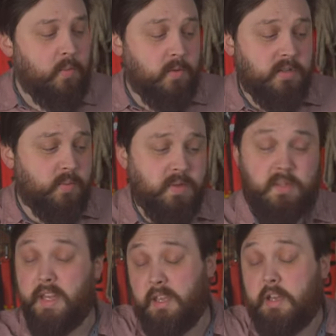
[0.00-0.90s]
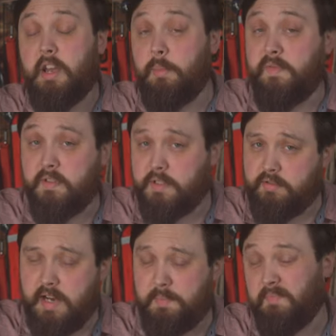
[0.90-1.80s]
whereas with a comfort
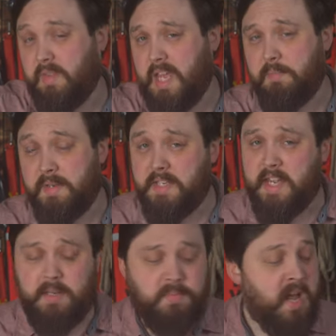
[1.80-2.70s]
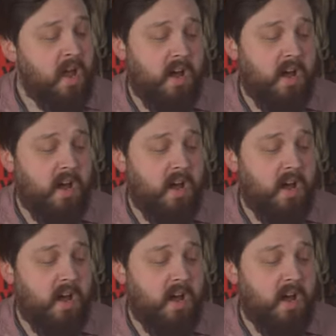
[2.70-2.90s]
strap, aptly named,